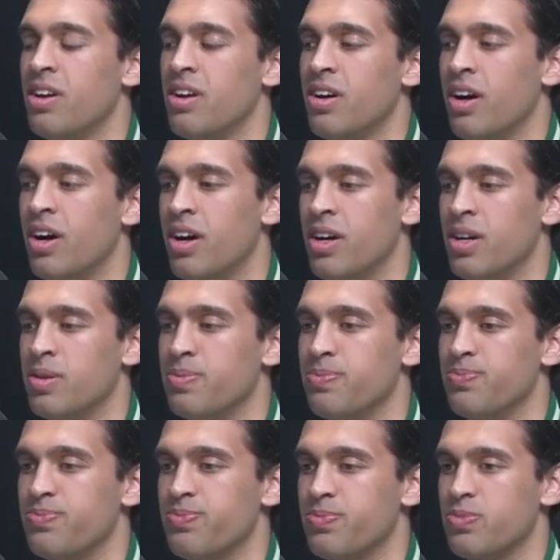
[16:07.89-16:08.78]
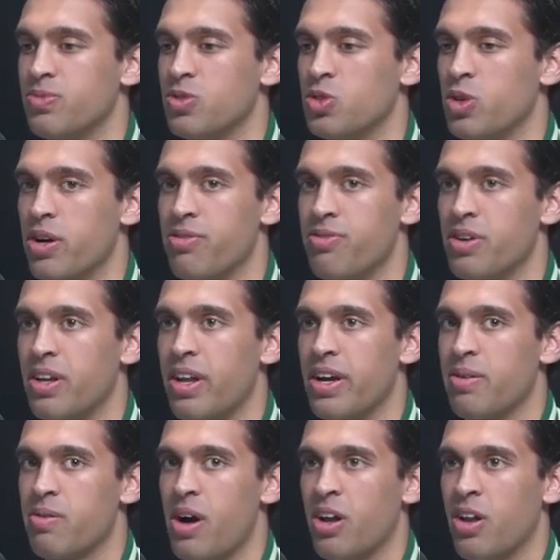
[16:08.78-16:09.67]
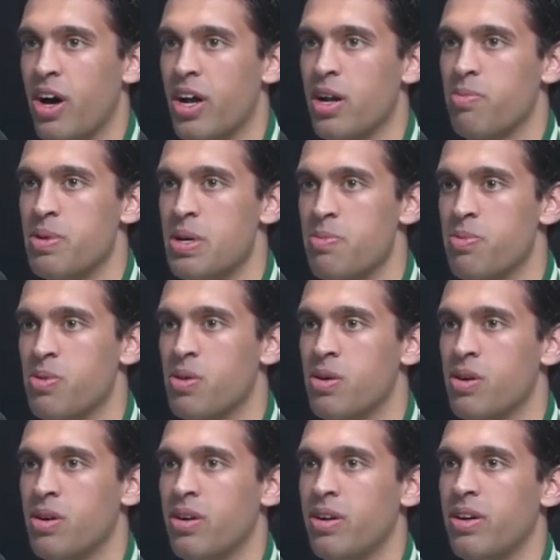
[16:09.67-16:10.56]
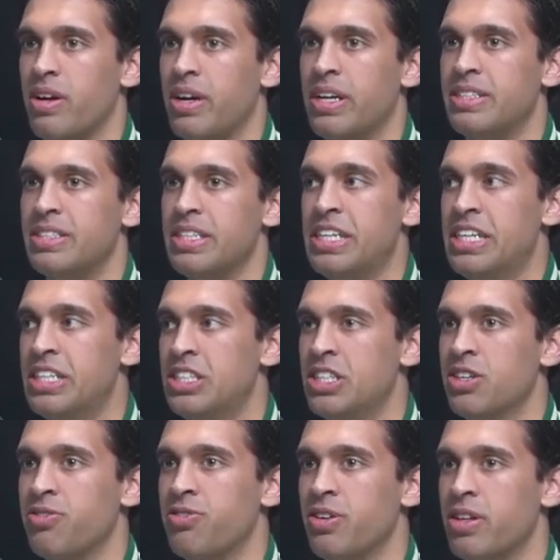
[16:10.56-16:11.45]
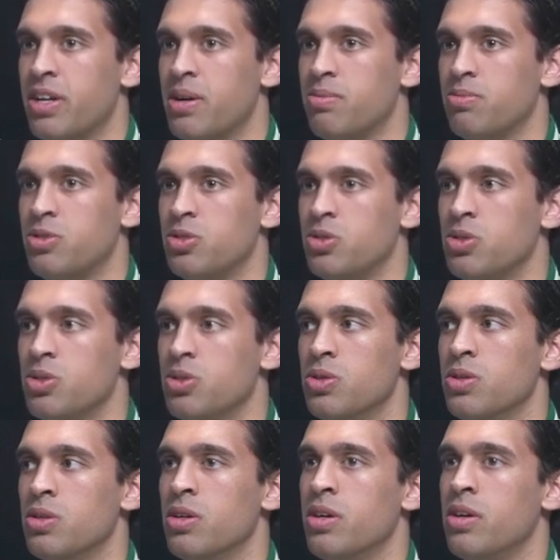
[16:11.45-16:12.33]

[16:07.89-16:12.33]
Yeah. Um, so I feel like a lot of people, it's easier for them to